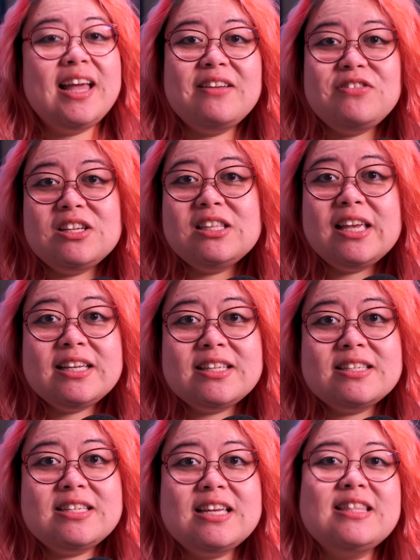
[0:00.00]
If you'd like
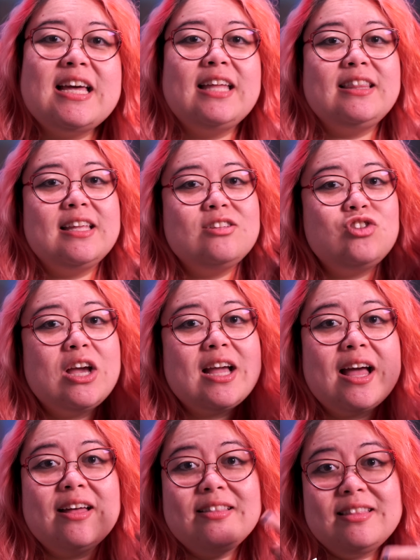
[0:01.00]
to see that, then
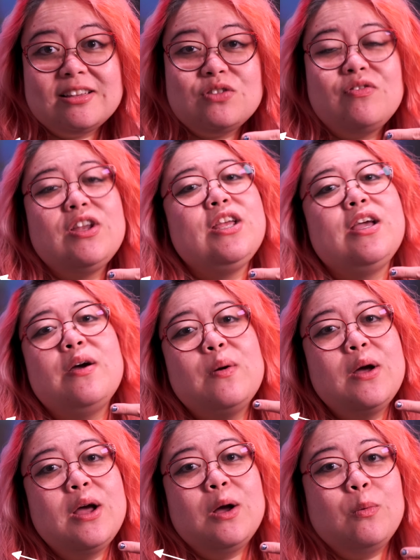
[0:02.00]
check out this
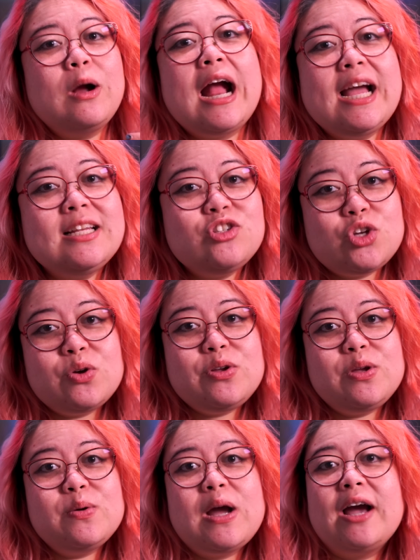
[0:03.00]
video where I show
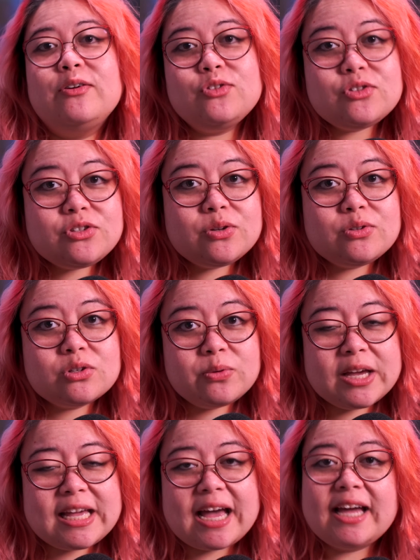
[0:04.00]
you how to use
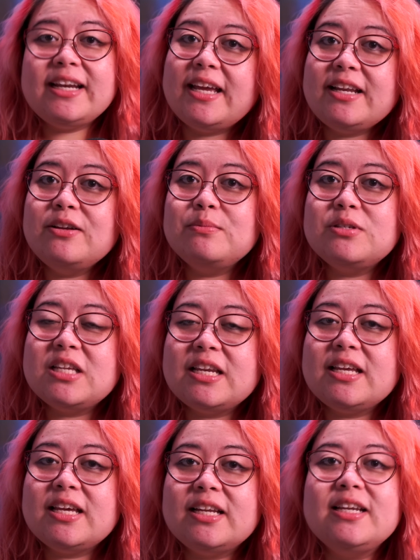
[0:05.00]
QuickAdd in
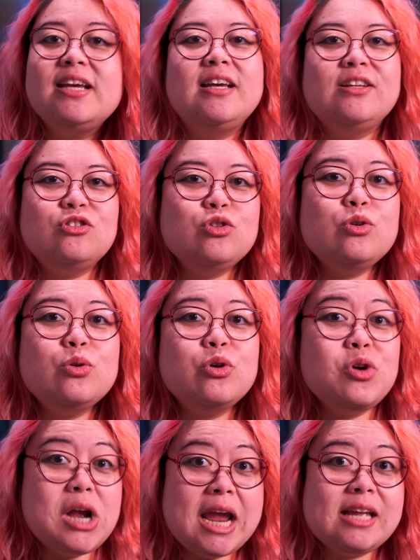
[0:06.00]
Obsidian to
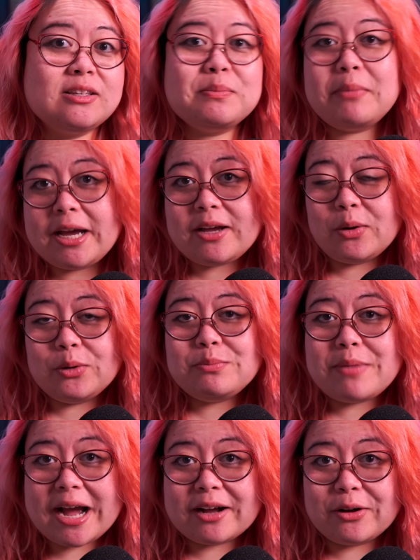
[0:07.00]
create my own
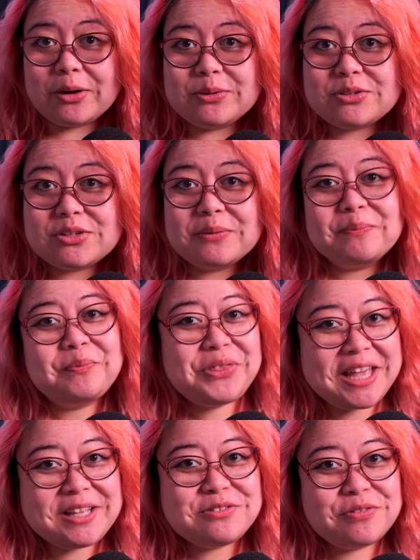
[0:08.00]
macros.
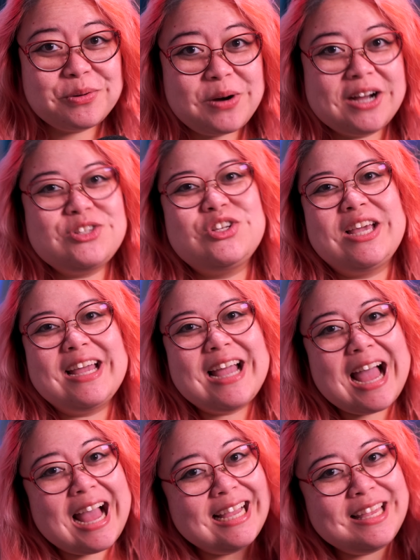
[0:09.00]
Thanks for watching.
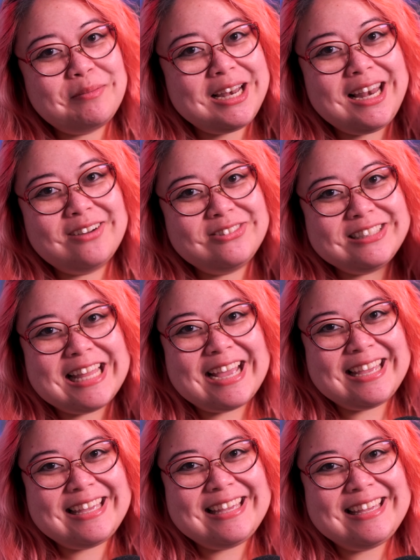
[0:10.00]
Agyaman
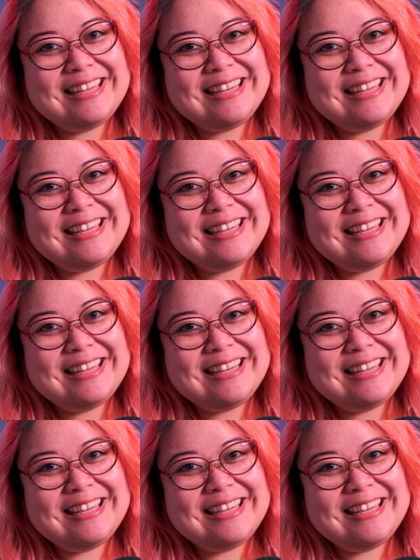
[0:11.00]
launay.